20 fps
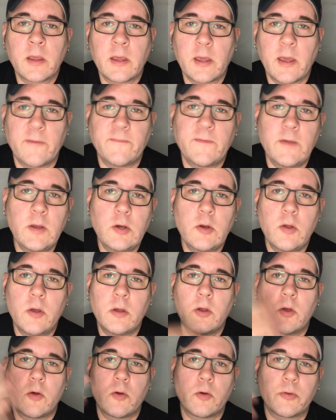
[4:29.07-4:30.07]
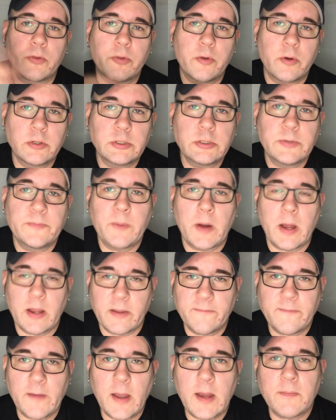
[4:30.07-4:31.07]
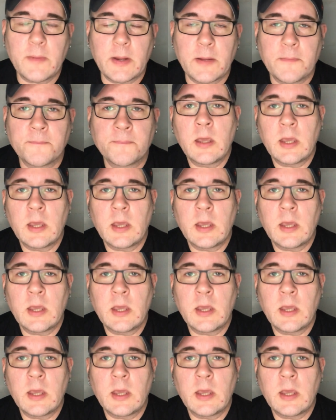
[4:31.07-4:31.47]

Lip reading: If you do a Google search, you'll probably find me.